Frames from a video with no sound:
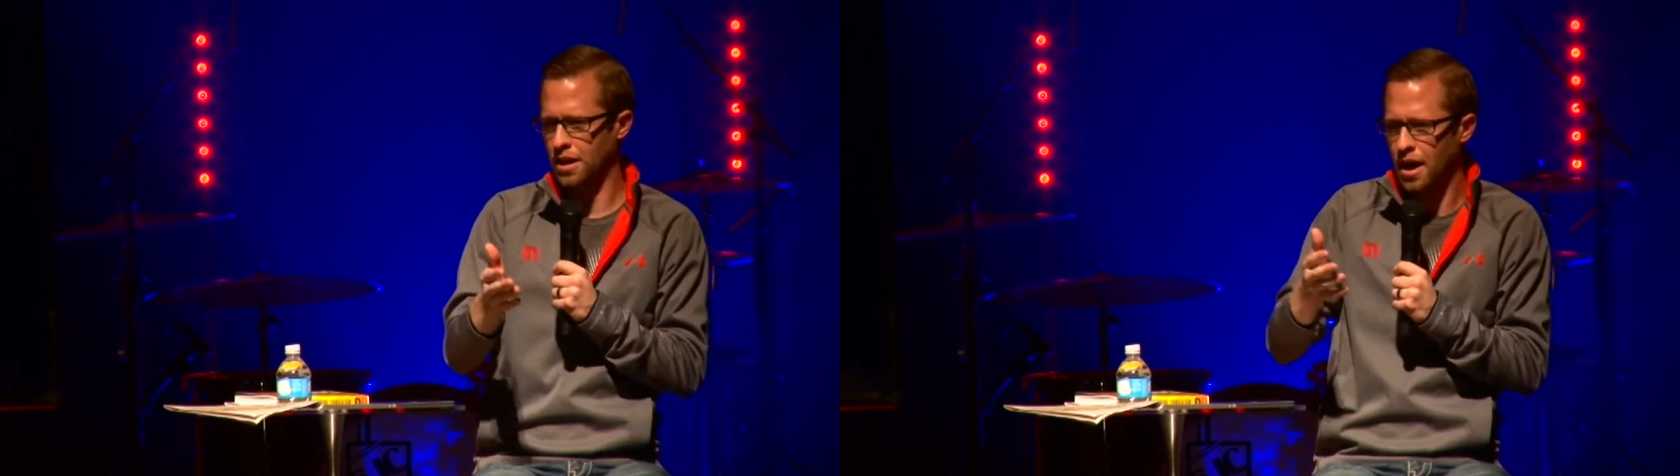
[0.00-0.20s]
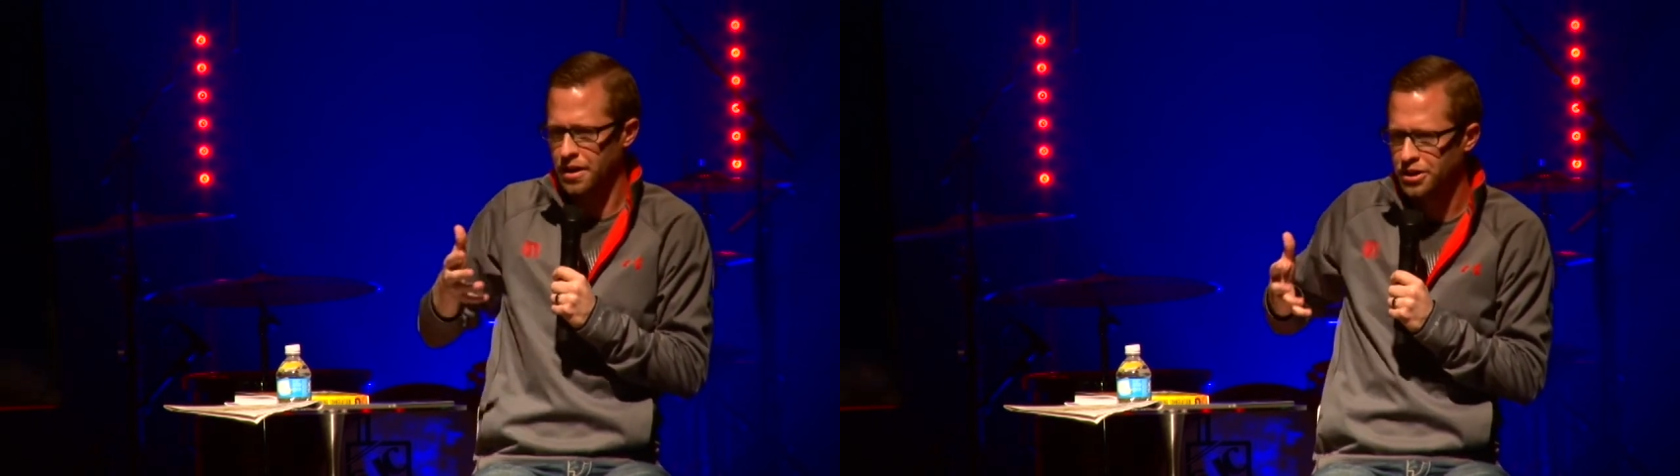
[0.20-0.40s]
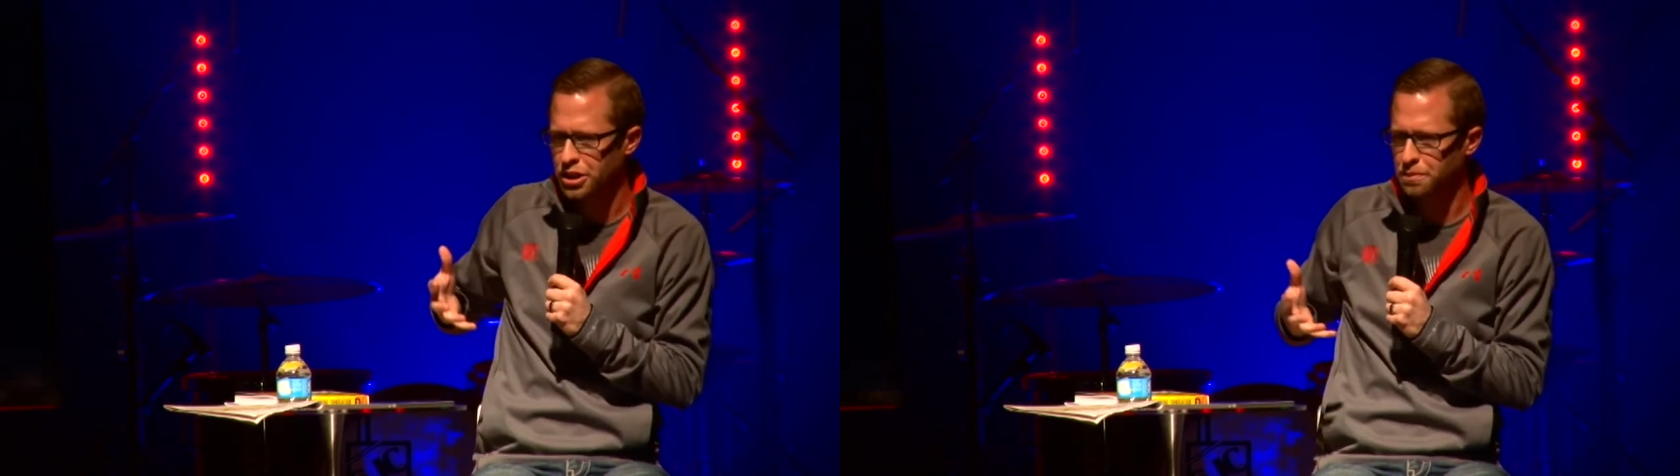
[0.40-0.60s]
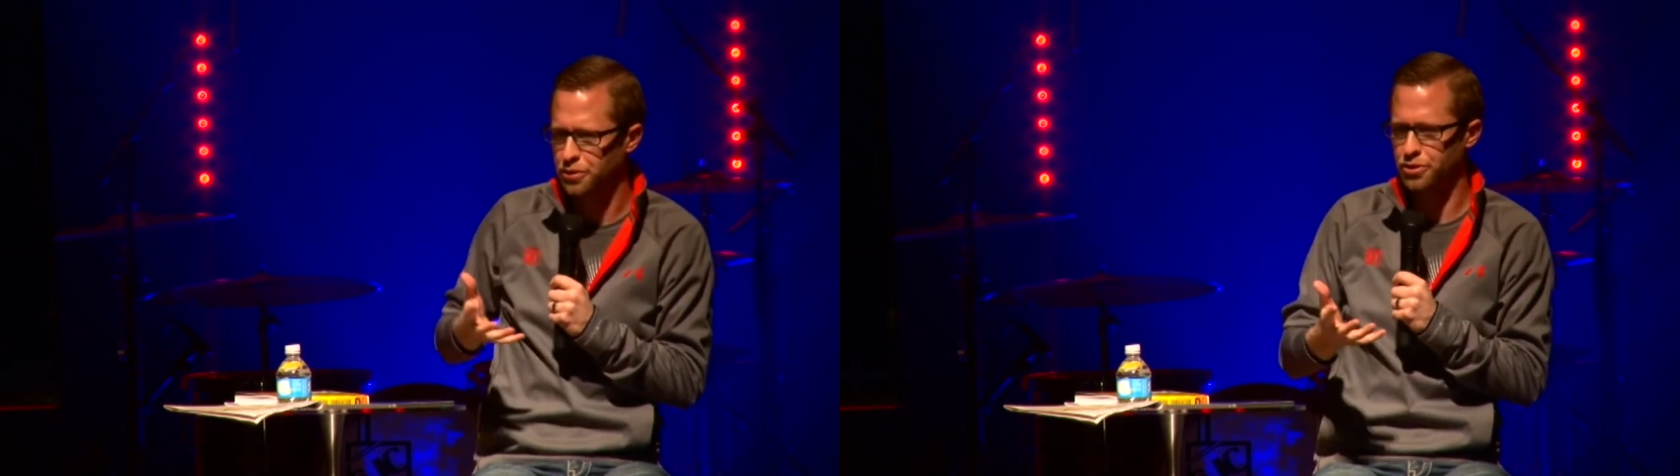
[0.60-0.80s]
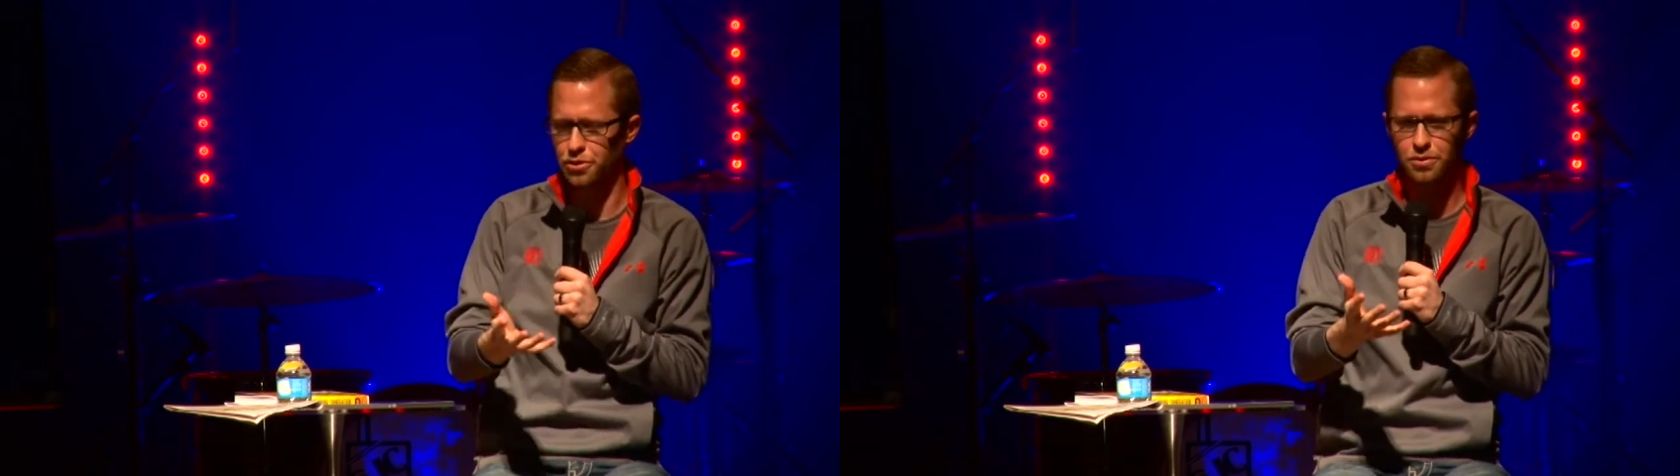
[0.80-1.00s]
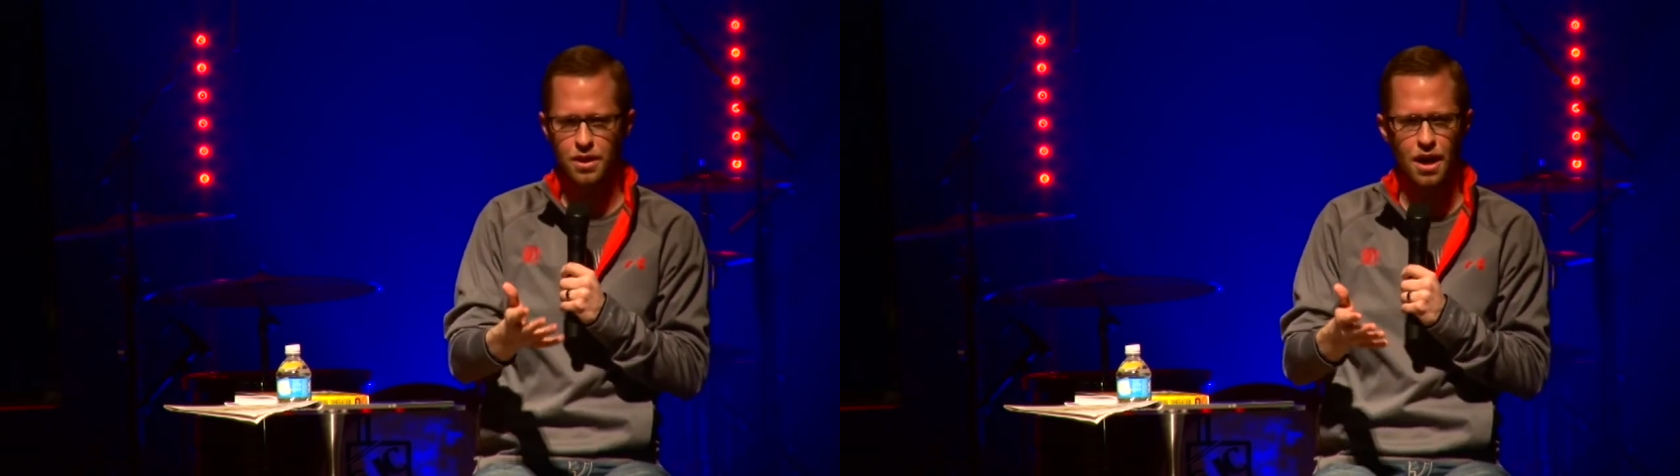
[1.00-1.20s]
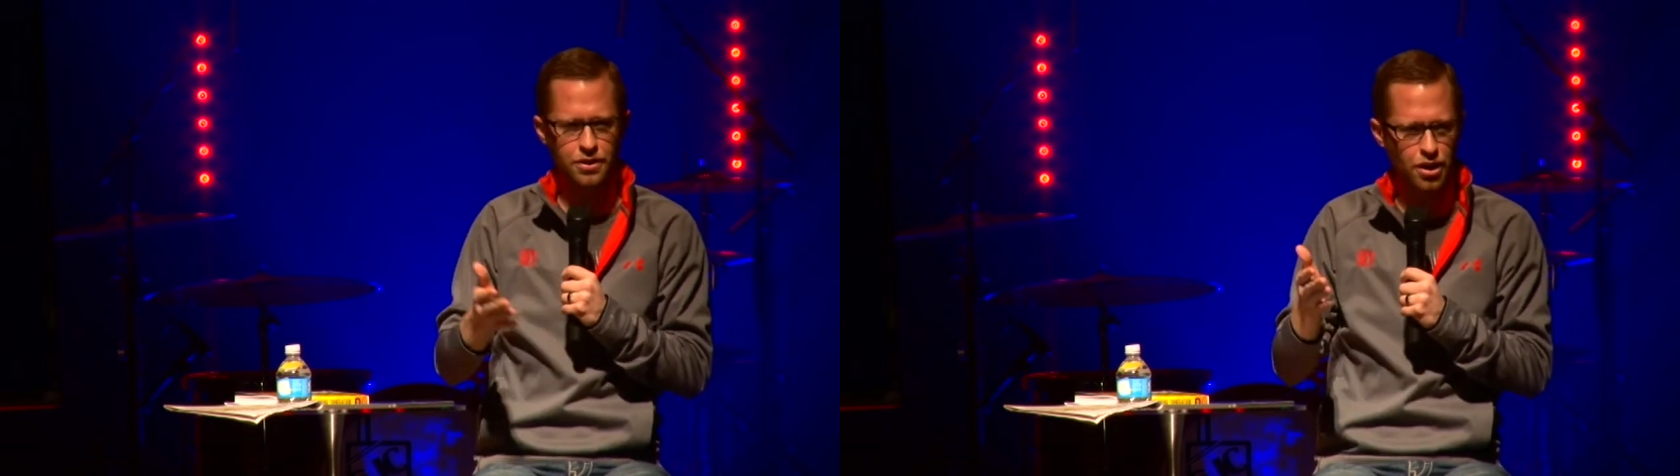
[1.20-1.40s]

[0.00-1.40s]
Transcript: God, and as he pursued God,